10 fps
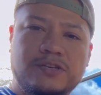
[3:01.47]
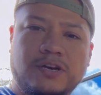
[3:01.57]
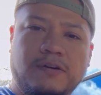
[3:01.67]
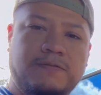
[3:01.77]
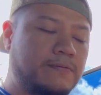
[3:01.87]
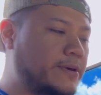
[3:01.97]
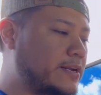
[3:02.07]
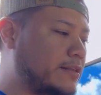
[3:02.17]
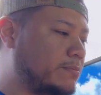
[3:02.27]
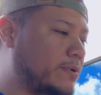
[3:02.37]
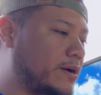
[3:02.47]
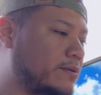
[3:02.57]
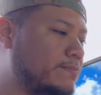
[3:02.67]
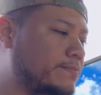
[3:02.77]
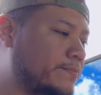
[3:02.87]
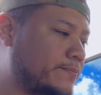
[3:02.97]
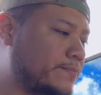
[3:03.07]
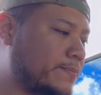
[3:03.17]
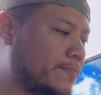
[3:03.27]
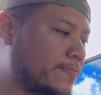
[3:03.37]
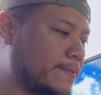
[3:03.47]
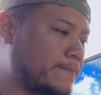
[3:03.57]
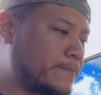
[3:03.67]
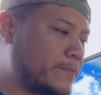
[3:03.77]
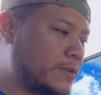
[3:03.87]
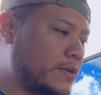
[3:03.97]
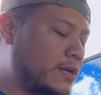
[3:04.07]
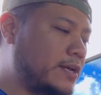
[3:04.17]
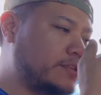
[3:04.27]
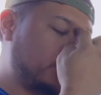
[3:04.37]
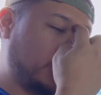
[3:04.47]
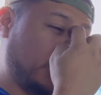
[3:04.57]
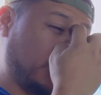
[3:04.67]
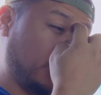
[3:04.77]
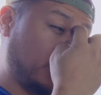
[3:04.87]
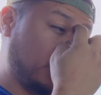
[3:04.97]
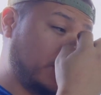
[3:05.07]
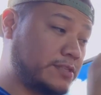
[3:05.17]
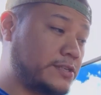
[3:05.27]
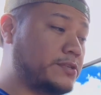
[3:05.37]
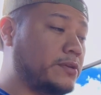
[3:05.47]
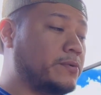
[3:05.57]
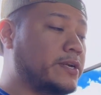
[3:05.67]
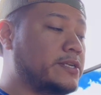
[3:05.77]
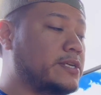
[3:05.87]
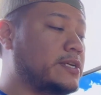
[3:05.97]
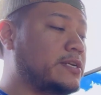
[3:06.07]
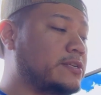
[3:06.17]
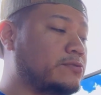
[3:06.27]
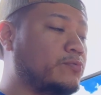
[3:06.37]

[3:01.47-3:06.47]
off of it at the bottom. And so essentially what I did is,